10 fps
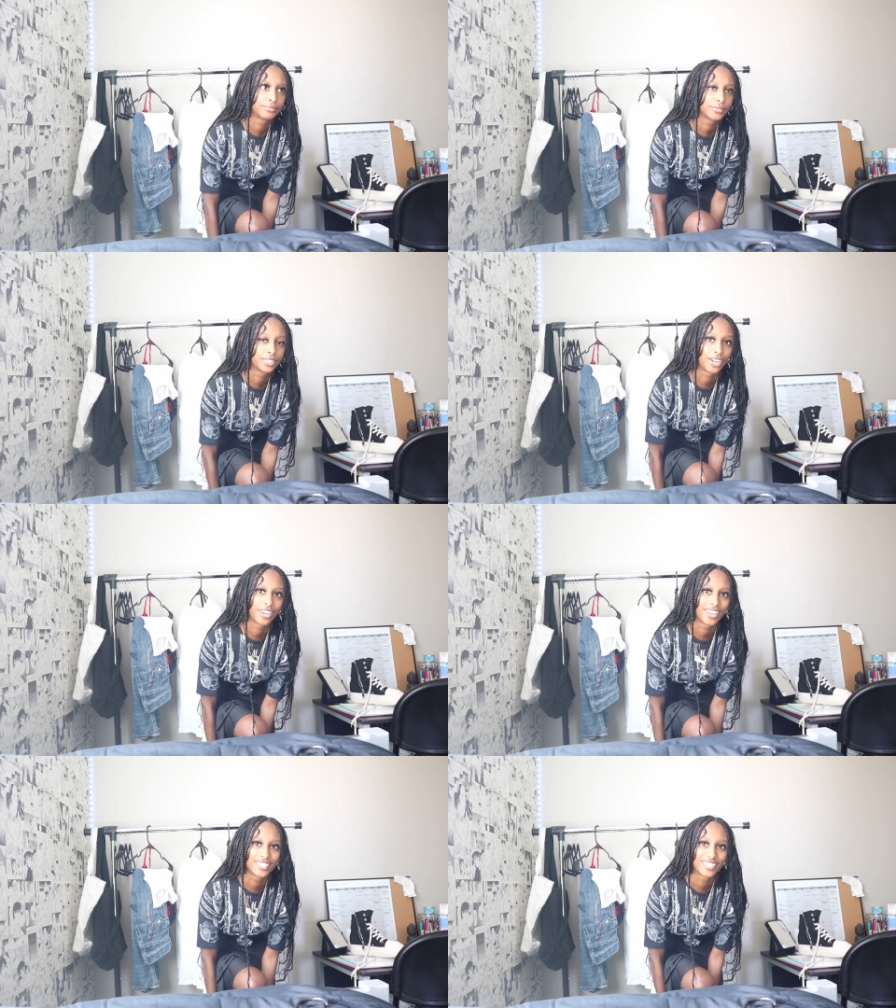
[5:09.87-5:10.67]
Sorry,
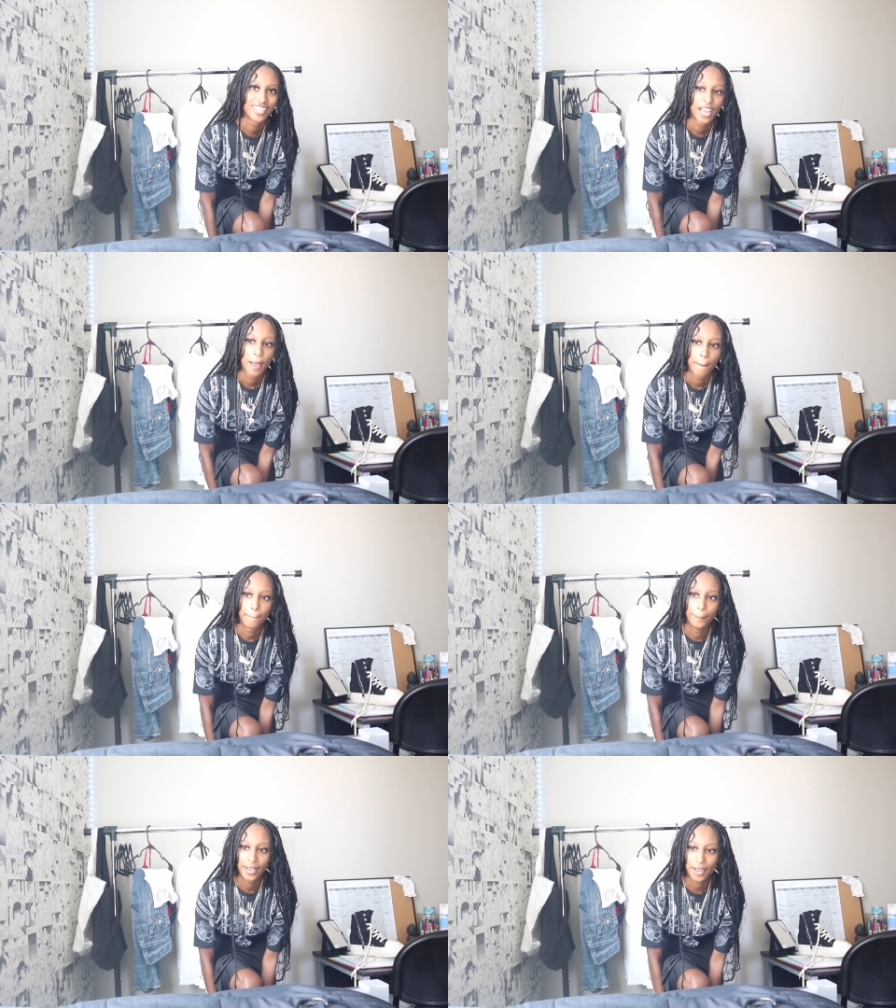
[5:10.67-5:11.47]
guys.
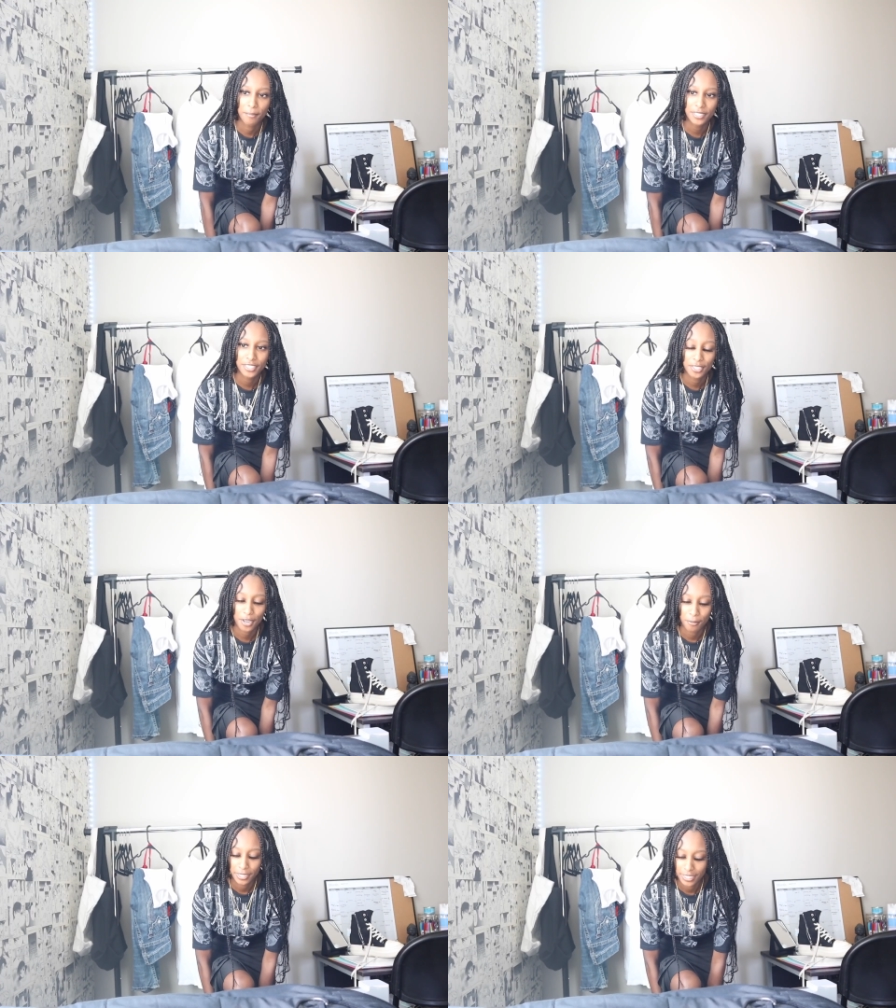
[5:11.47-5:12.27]
But I'm about to show
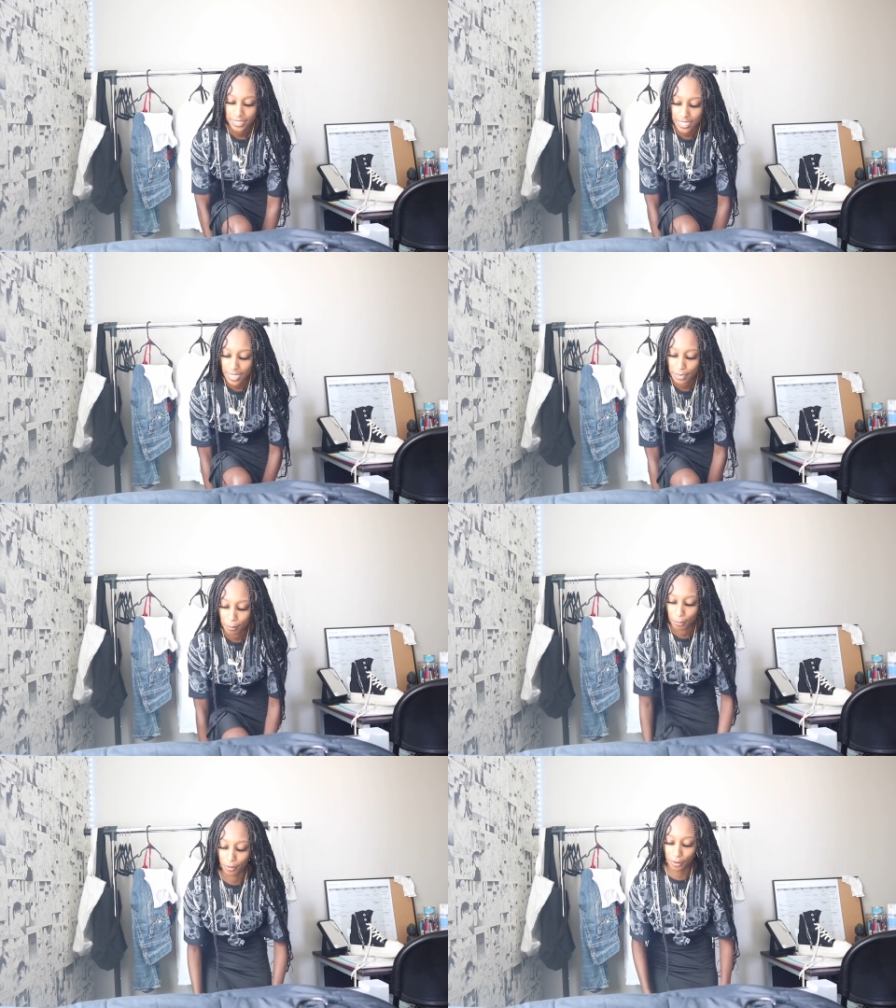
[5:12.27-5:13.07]
y'all what this looks like in the
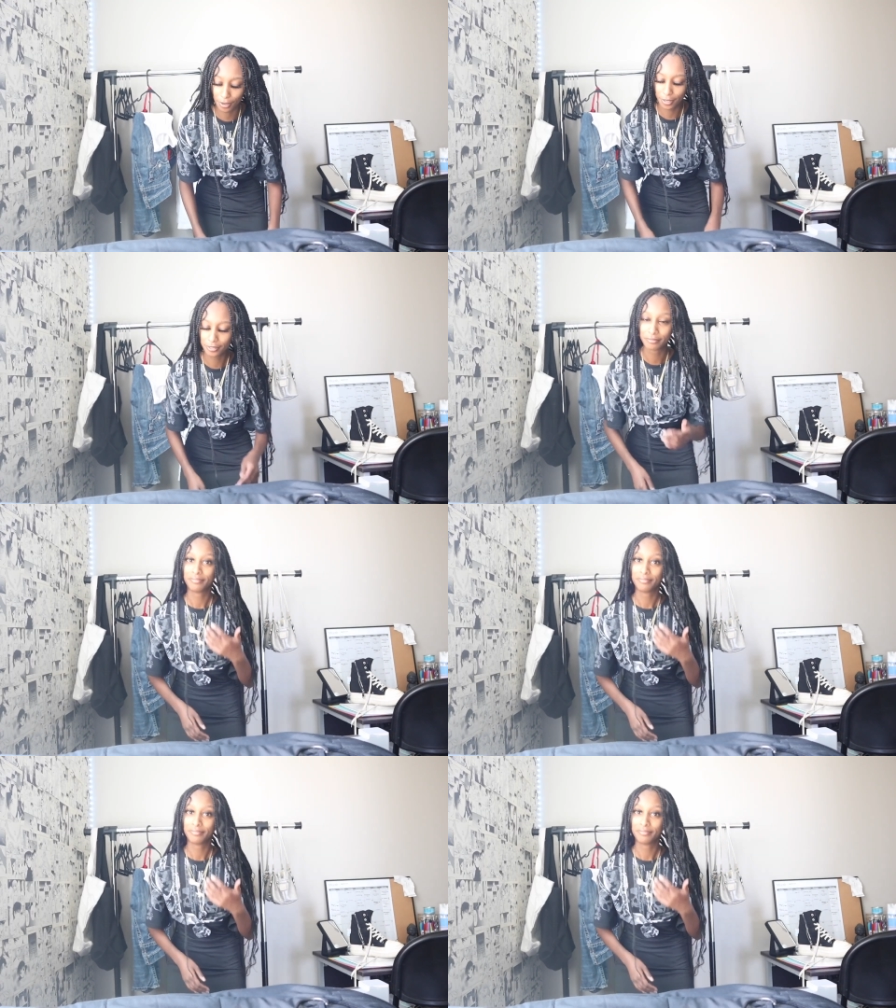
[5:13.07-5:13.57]
mirror.